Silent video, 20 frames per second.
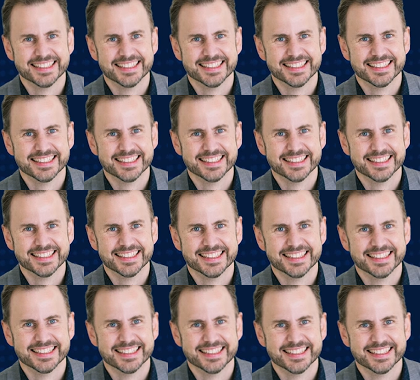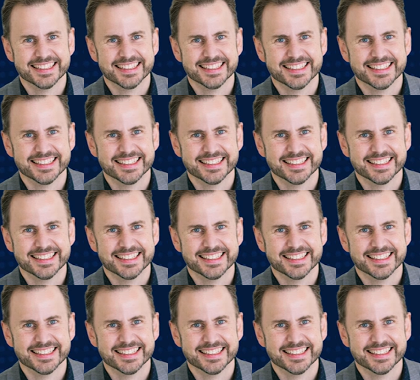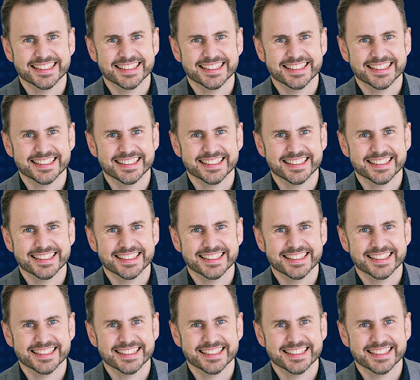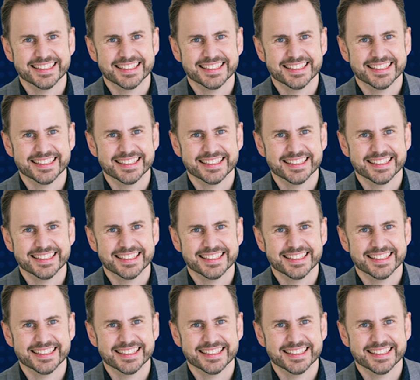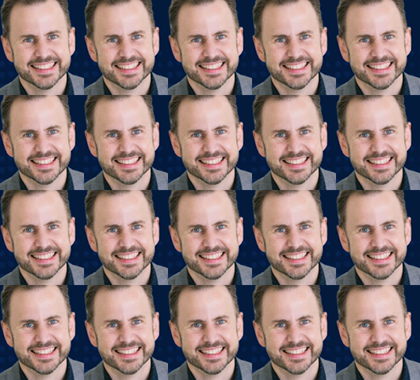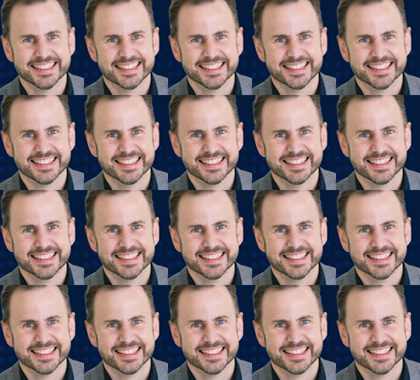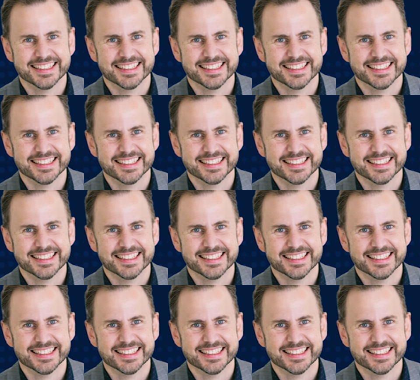This is a still picture; no speech is visible.